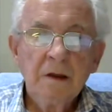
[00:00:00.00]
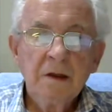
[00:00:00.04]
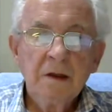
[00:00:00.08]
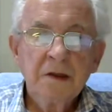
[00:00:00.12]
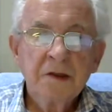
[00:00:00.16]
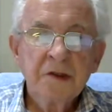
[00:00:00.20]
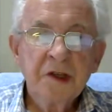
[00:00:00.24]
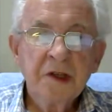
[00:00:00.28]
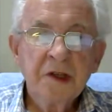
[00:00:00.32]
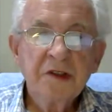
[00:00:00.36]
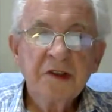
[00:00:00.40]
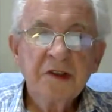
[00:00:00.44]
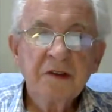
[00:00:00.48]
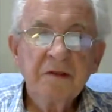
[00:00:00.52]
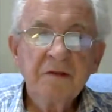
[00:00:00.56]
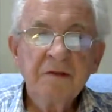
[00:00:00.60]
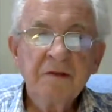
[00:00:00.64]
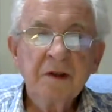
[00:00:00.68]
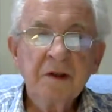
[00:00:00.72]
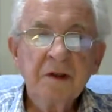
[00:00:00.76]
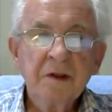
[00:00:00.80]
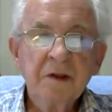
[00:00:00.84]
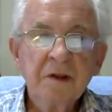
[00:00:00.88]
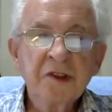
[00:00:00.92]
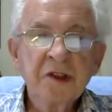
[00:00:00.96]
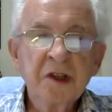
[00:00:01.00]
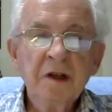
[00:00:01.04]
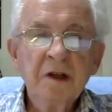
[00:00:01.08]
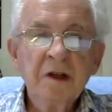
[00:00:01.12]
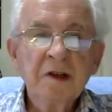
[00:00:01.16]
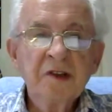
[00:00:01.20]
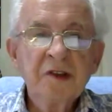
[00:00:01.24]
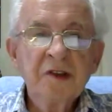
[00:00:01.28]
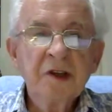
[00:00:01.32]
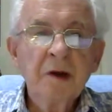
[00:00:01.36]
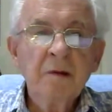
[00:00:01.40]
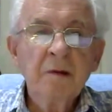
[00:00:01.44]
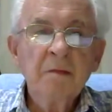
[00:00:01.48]
Since the first Synod
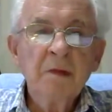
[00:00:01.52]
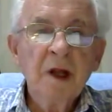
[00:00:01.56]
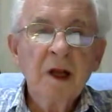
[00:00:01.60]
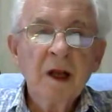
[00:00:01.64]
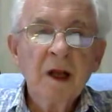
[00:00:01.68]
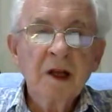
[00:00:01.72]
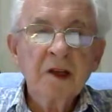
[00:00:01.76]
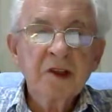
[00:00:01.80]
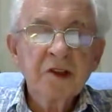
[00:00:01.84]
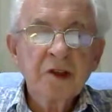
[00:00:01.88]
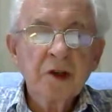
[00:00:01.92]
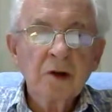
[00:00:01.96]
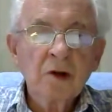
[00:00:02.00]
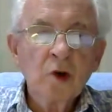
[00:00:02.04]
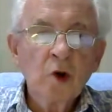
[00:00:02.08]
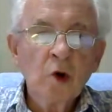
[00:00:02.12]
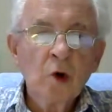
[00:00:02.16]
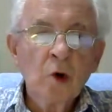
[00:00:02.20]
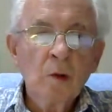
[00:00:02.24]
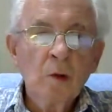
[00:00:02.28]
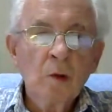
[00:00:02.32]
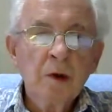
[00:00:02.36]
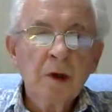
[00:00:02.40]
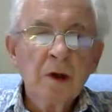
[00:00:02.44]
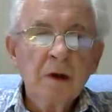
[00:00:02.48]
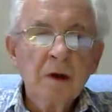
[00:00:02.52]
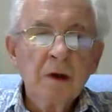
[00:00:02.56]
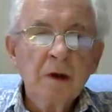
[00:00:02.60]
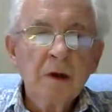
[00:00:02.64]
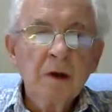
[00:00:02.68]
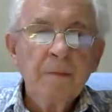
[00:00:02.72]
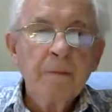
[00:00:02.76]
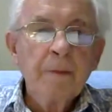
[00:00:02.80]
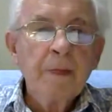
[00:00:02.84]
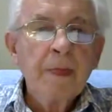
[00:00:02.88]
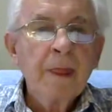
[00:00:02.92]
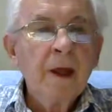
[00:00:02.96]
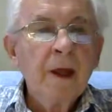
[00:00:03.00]
Assembly last October,
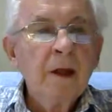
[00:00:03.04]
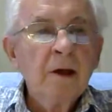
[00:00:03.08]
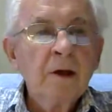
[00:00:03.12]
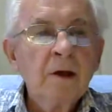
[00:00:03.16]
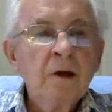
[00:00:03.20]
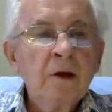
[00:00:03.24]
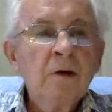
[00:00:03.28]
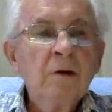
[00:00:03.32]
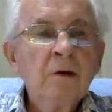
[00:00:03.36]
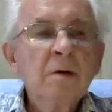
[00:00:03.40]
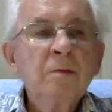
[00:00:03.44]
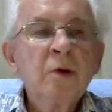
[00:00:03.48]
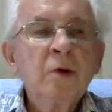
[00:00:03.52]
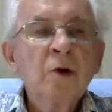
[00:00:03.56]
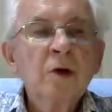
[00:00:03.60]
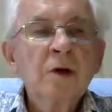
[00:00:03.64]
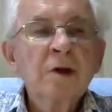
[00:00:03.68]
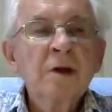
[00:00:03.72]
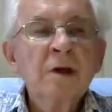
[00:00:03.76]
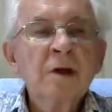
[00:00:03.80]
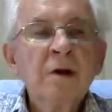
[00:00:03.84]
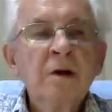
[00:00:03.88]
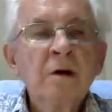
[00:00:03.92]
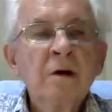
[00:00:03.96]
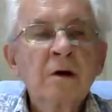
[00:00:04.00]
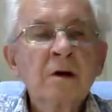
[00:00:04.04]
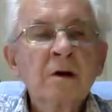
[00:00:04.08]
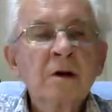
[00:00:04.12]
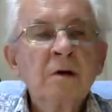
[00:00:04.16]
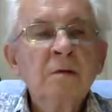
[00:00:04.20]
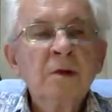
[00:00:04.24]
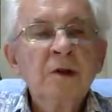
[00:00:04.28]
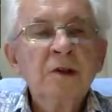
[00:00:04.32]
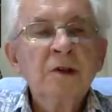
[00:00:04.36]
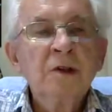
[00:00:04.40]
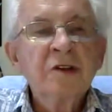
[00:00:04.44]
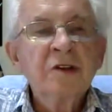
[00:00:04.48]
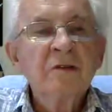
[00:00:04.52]
two important
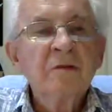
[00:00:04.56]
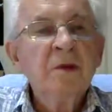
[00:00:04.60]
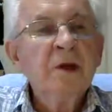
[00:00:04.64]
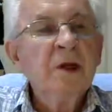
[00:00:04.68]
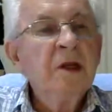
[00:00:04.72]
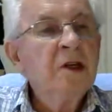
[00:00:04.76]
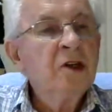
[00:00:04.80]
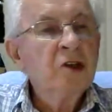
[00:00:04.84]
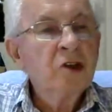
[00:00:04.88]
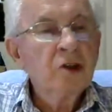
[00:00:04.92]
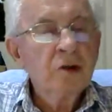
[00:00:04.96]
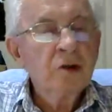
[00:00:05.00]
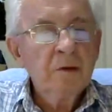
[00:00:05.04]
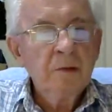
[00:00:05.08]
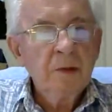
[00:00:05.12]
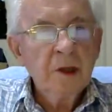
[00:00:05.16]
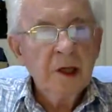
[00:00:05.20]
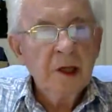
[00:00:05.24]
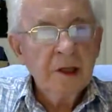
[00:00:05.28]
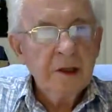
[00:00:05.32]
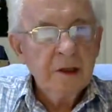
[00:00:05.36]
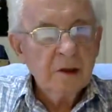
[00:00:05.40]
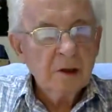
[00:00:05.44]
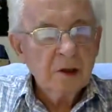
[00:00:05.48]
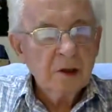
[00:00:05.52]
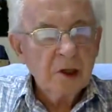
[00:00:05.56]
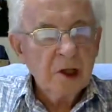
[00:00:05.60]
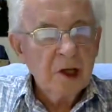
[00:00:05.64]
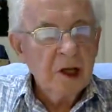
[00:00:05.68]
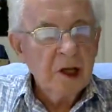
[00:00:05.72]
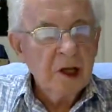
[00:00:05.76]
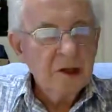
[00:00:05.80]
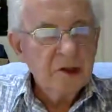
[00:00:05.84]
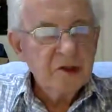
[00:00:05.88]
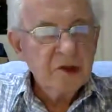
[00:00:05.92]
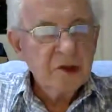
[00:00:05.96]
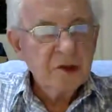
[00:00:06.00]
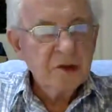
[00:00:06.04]
documents have been issued by the
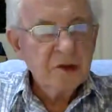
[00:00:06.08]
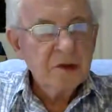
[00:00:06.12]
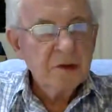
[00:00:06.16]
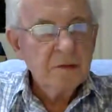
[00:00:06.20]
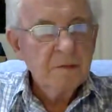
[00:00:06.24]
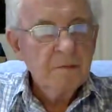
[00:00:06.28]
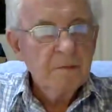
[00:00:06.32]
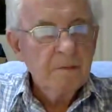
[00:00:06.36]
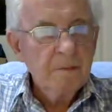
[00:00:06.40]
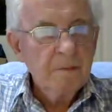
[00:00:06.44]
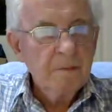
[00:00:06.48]
organizers.